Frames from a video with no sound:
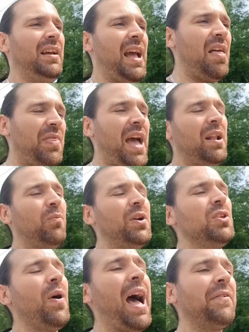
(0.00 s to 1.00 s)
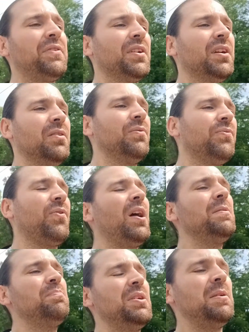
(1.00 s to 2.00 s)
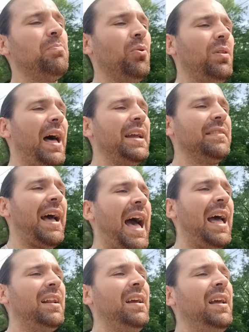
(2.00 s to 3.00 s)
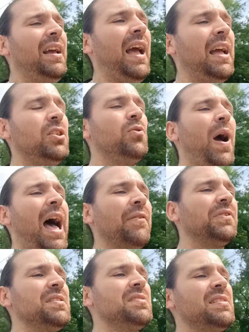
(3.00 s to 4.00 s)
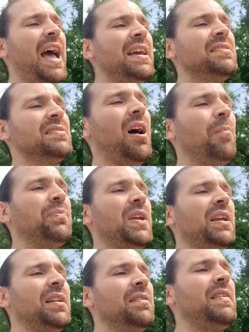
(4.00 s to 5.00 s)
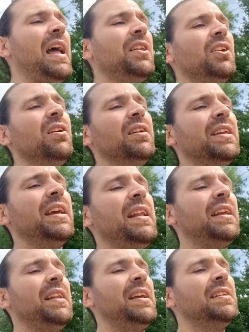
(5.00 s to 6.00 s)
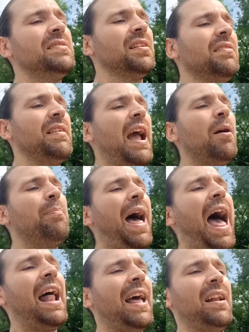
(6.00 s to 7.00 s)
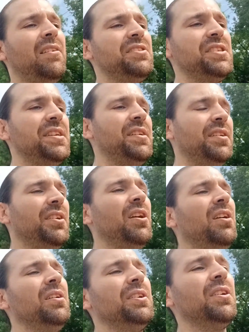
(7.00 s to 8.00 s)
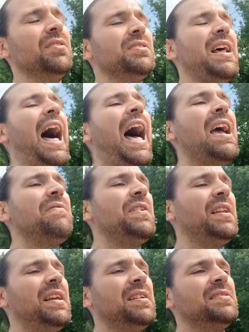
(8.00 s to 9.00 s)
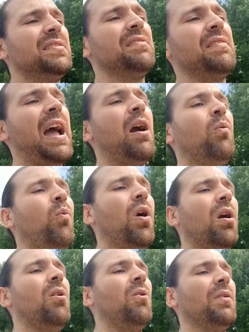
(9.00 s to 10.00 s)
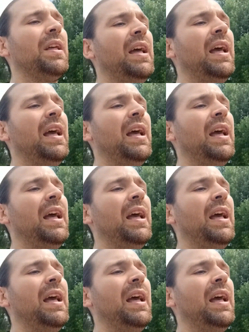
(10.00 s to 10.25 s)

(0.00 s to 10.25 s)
And then when you have to confront people like that and you have to say something, then you're getting into their bad energy. You're, you're diving into their world.